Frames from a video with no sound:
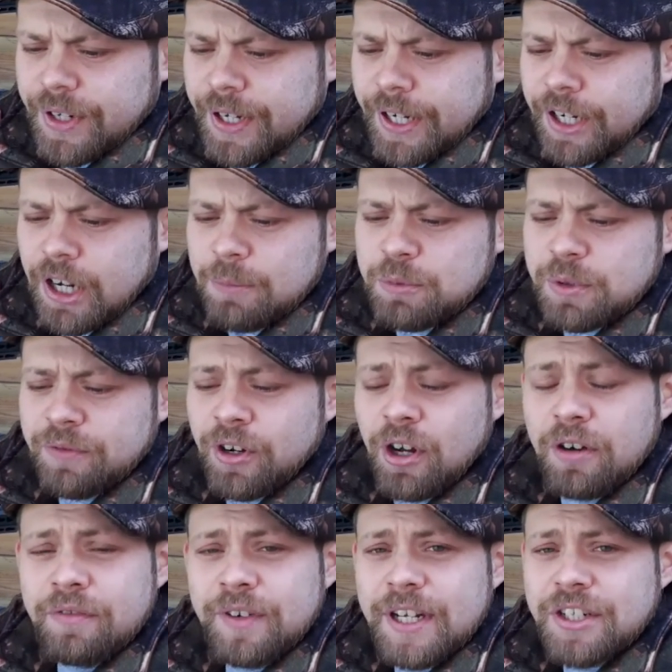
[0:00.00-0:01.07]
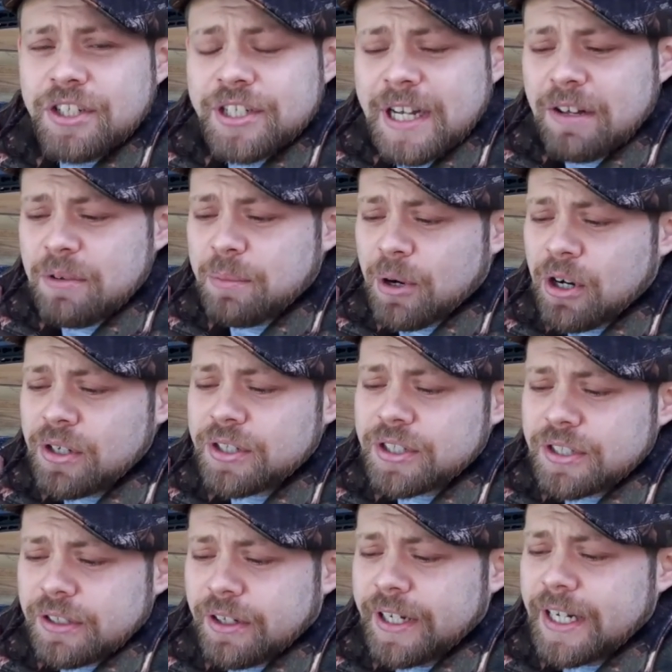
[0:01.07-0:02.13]
It comes with a lot of features out the
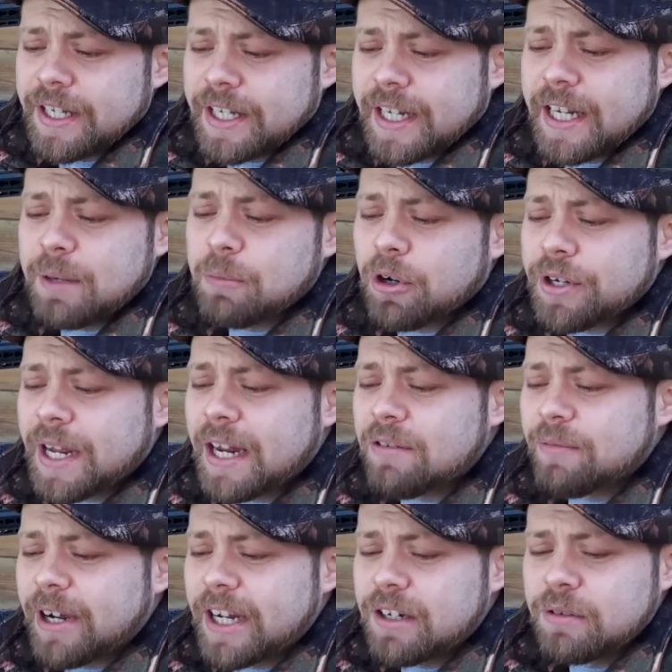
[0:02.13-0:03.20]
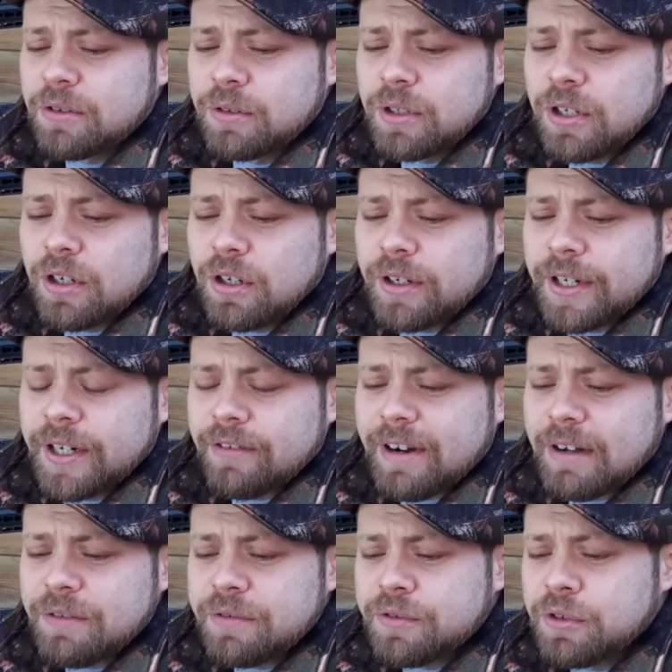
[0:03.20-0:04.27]
box, i.e. the key mod handrail all along and
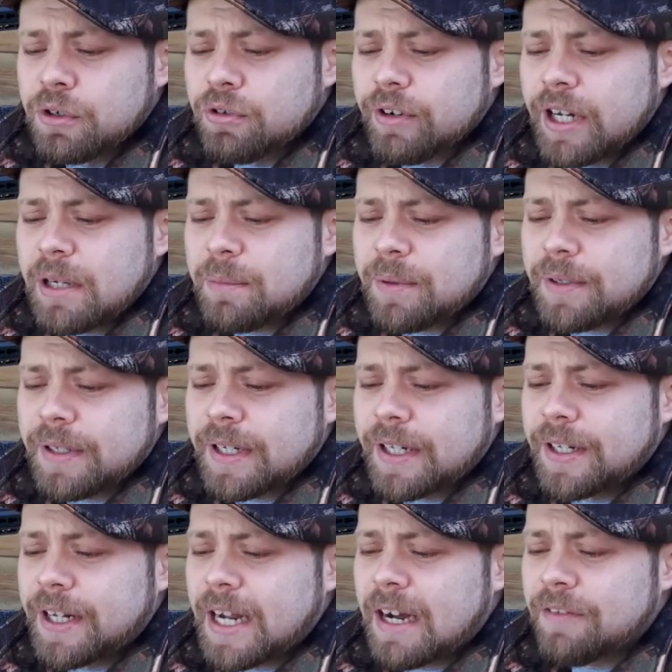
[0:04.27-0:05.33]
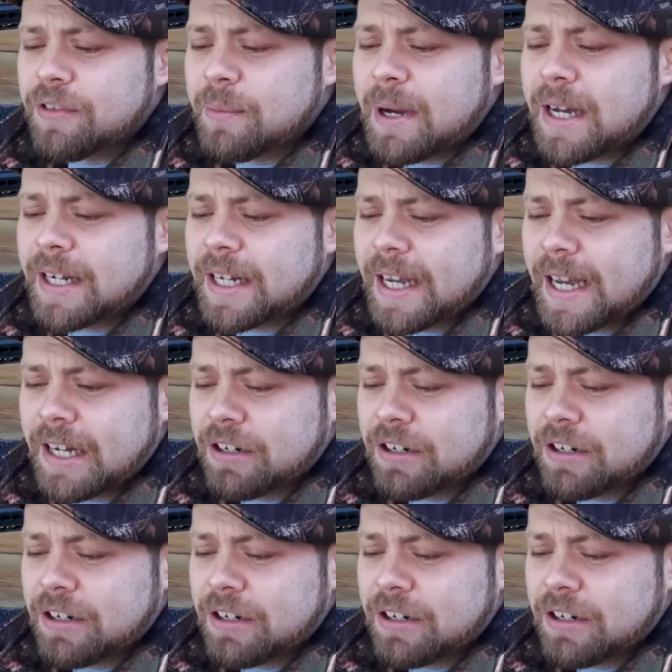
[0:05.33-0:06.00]
around the foregrip and the aftermarket